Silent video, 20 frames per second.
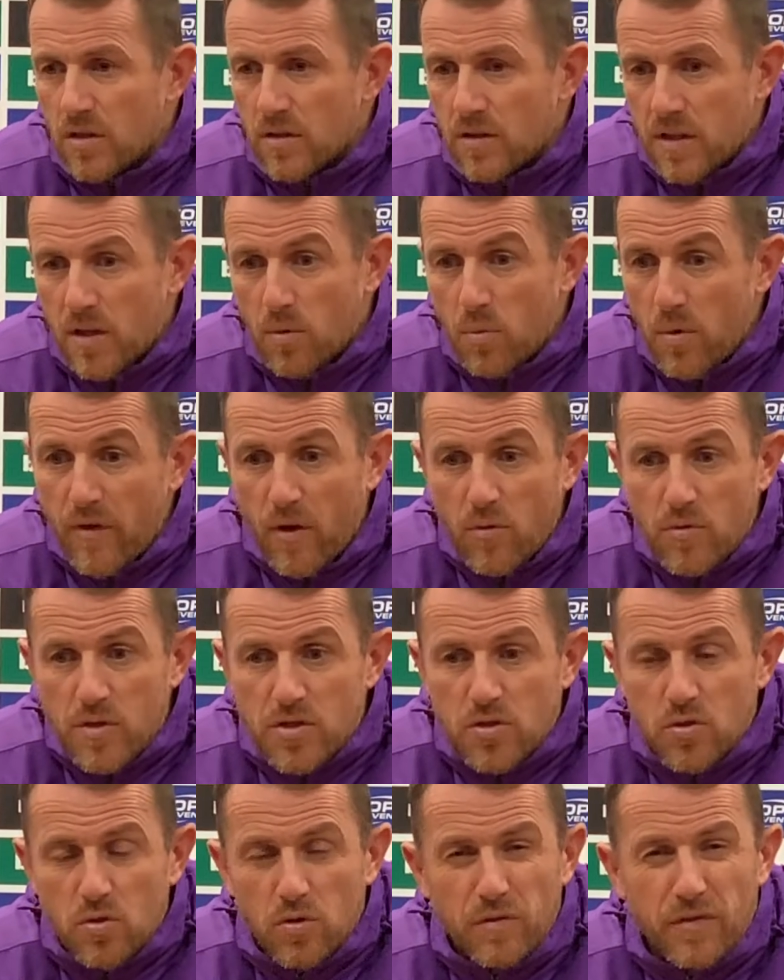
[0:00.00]
you know, we've only
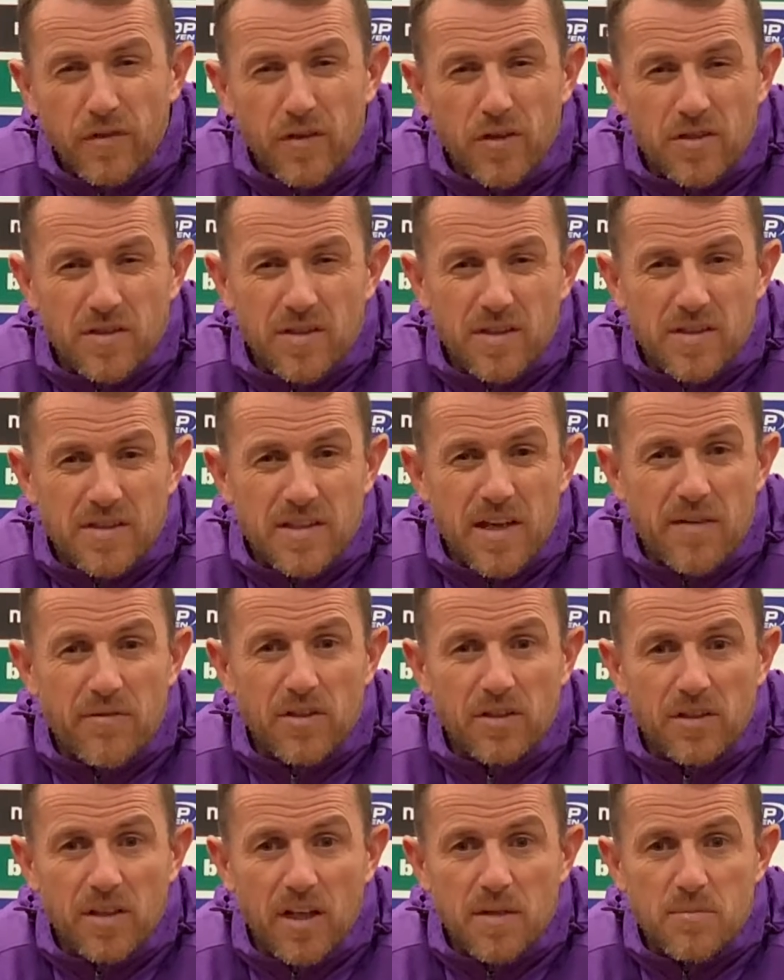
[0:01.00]
scored first in
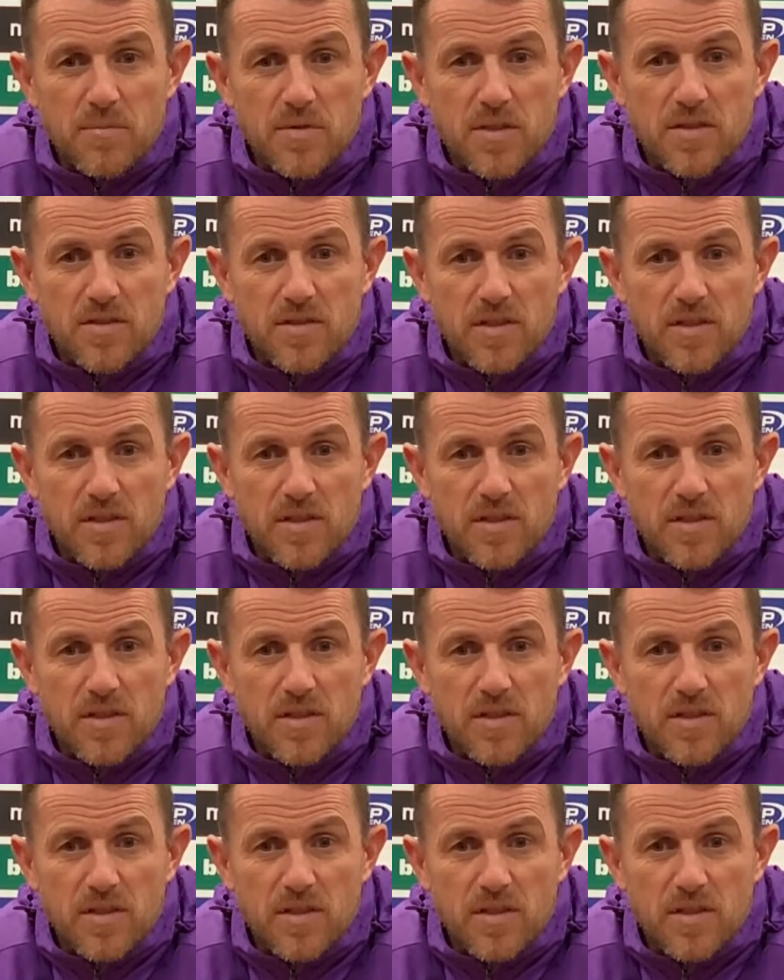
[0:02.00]
seven games this